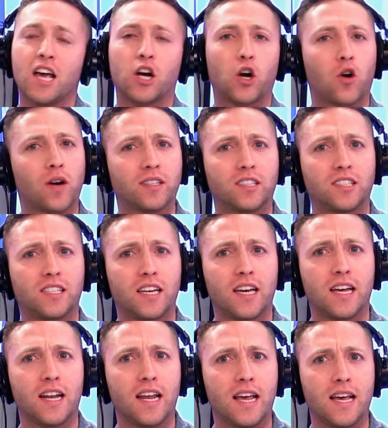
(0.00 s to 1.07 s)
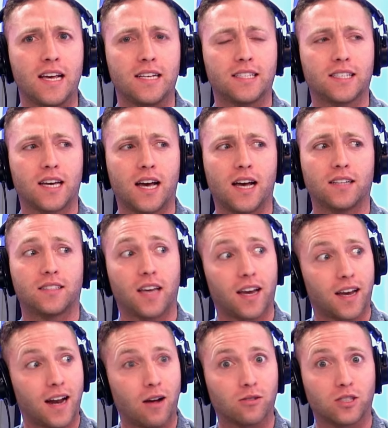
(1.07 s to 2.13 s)
Kristen is
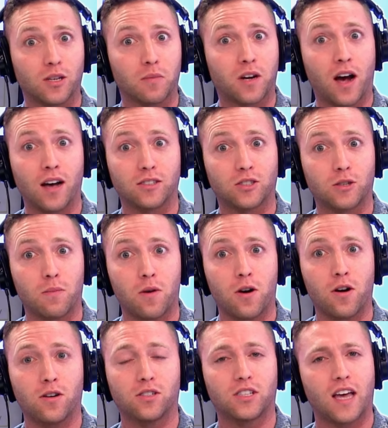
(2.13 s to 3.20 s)
taking out some customers,